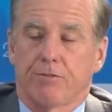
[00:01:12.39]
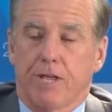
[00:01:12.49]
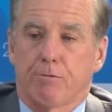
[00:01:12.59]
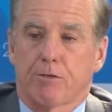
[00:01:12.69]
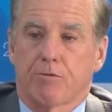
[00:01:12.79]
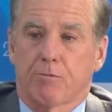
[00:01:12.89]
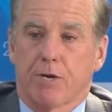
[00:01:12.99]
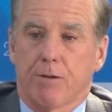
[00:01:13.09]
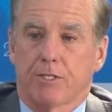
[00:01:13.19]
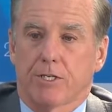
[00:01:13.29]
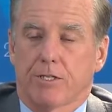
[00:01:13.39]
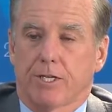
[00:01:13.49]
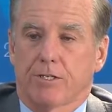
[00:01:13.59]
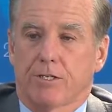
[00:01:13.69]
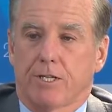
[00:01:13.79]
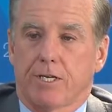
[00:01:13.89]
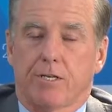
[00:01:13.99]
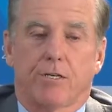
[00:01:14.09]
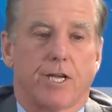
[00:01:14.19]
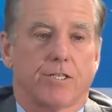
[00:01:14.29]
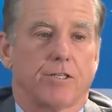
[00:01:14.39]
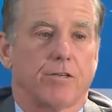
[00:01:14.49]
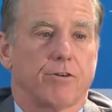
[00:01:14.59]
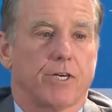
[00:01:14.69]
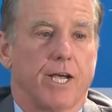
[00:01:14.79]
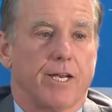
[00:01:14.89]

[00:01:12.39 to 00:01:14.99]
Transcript: famous for promising things and then not delivering.